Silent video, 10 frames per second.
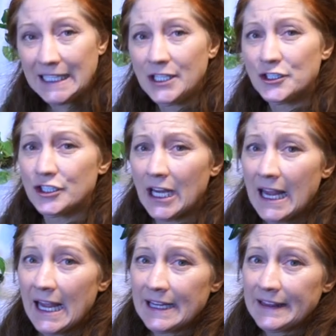each
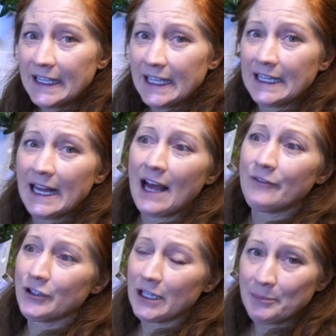and then
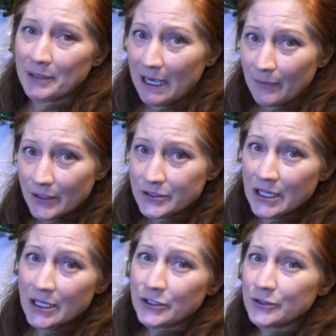after a couple hours,
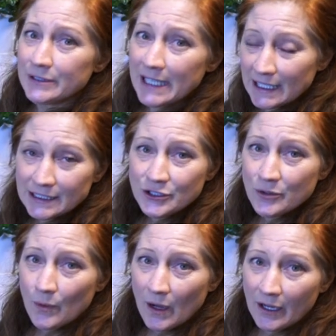you test
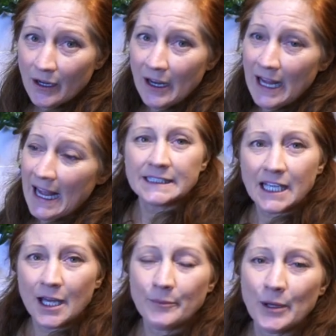your water. These
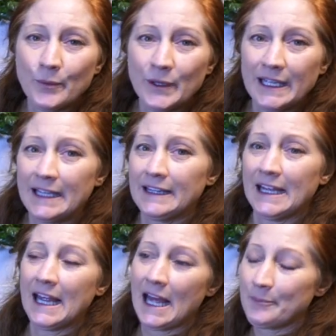come
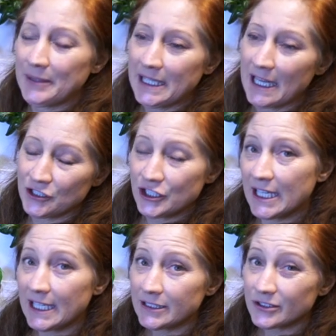with a pH
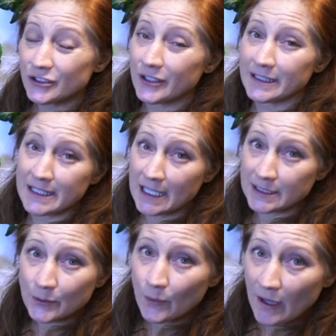kit so you can
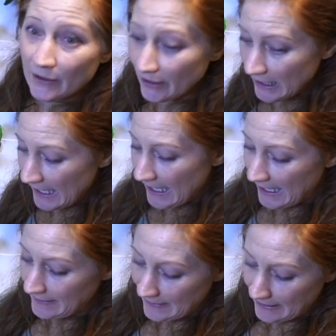test the water.
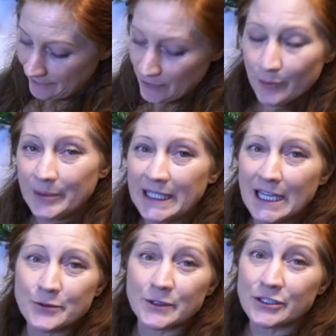And then if your
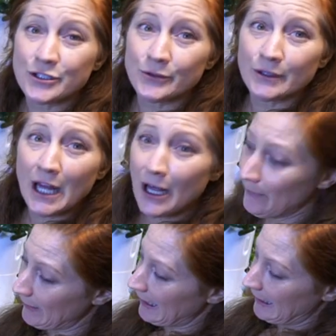pH was too
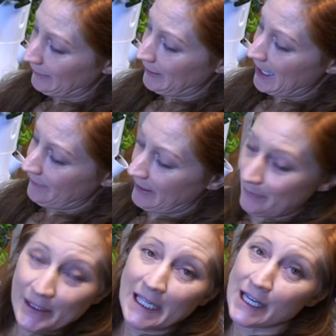low, it'll have a
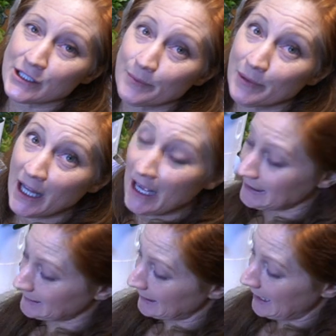pH
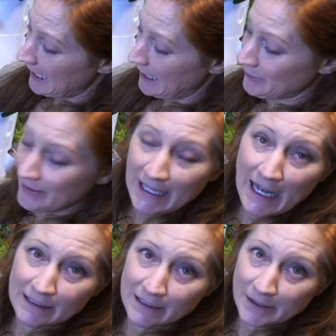plus and you can
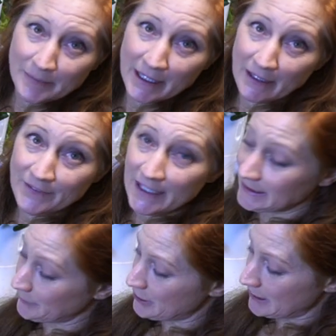add a little bit of
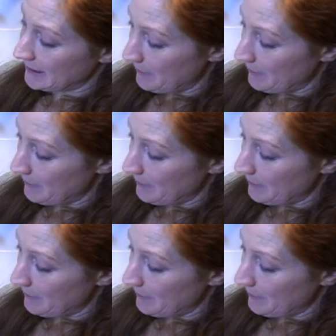this, which is